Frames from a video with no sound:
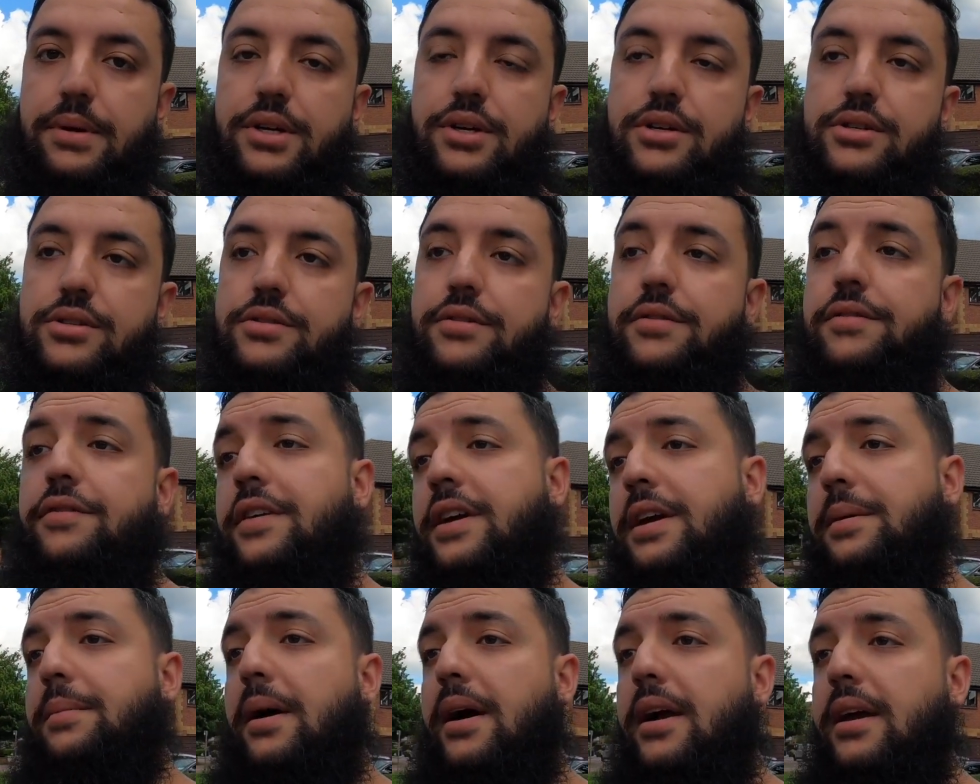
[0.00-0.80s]
Because if you
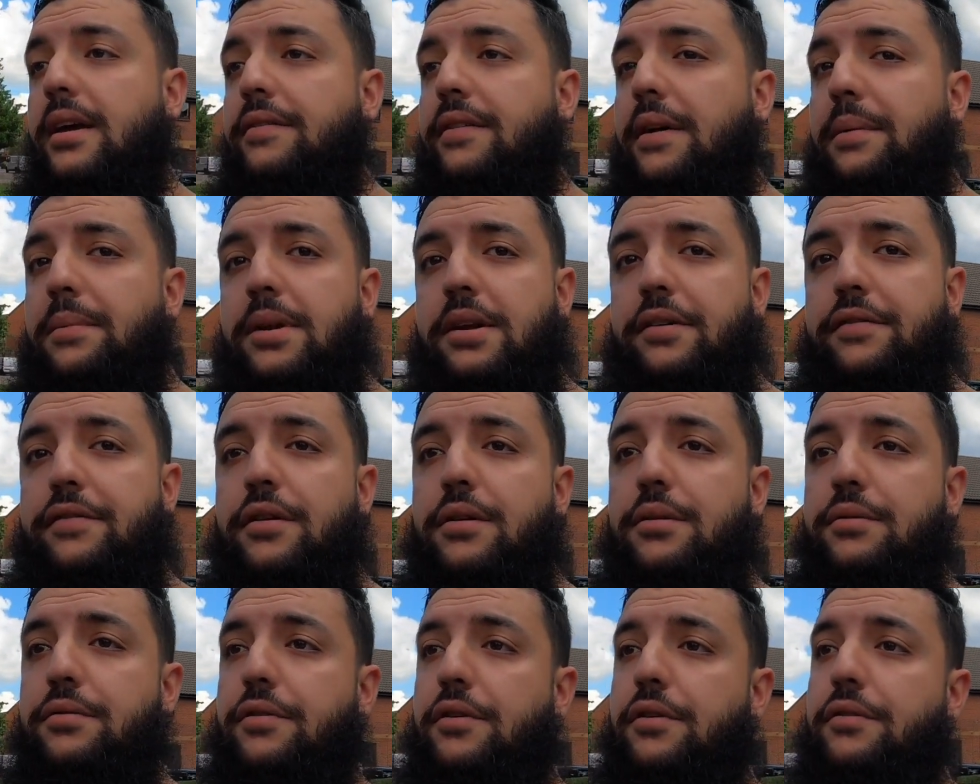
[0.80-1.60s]
think about it, if I'm in a
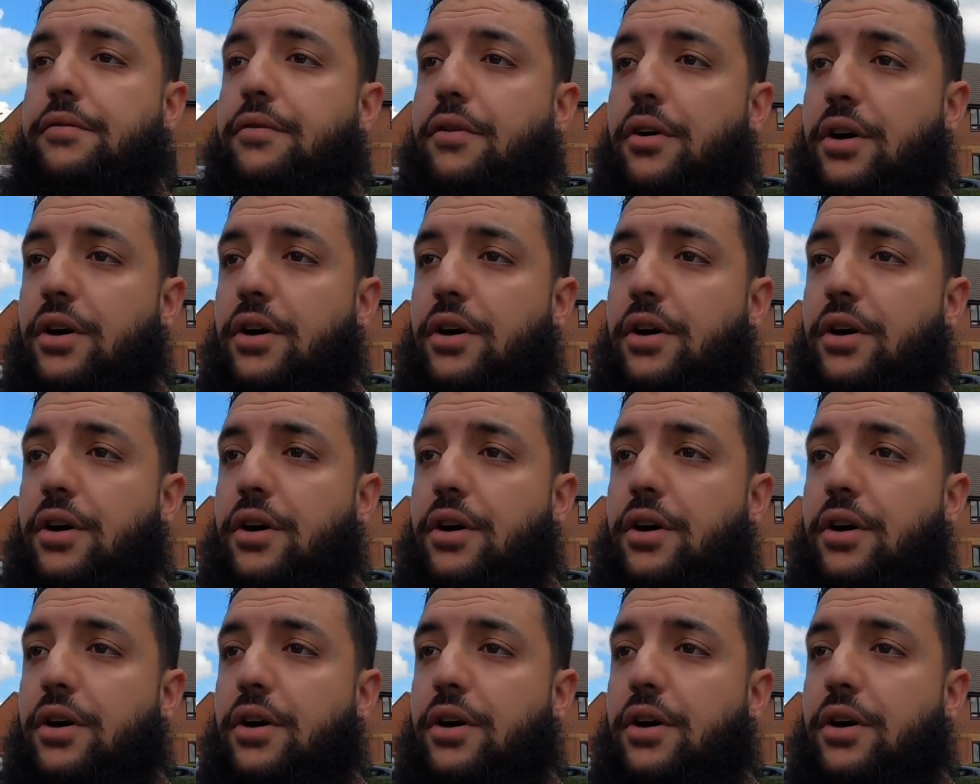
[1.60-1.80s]
field full of